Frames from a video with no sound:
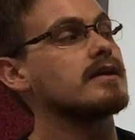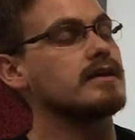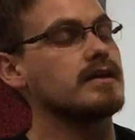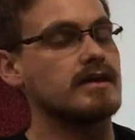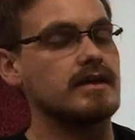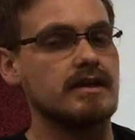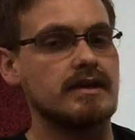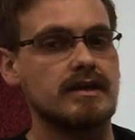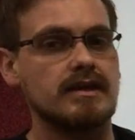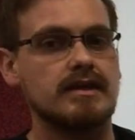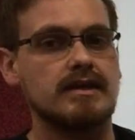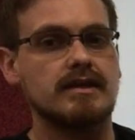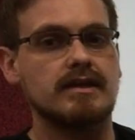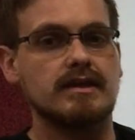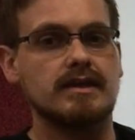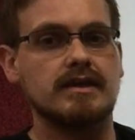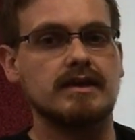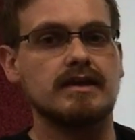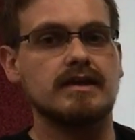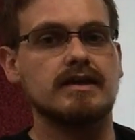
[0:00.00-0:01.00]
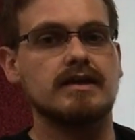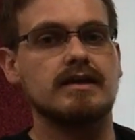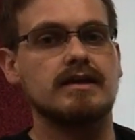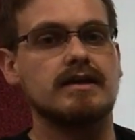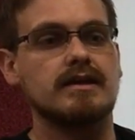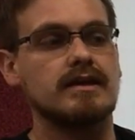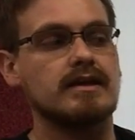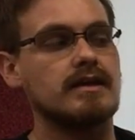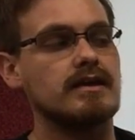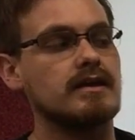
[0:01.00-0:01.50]
E, E,
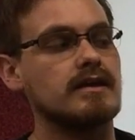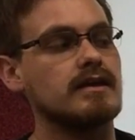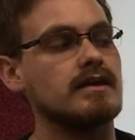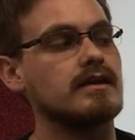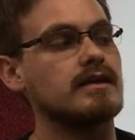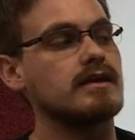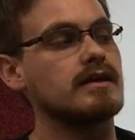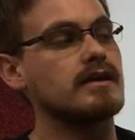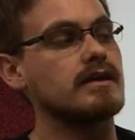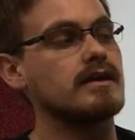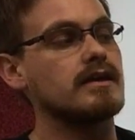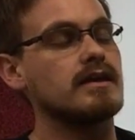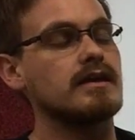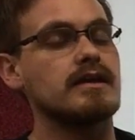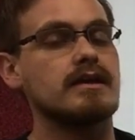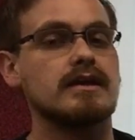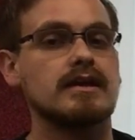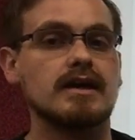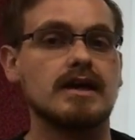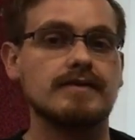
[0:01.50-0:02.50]
E, E,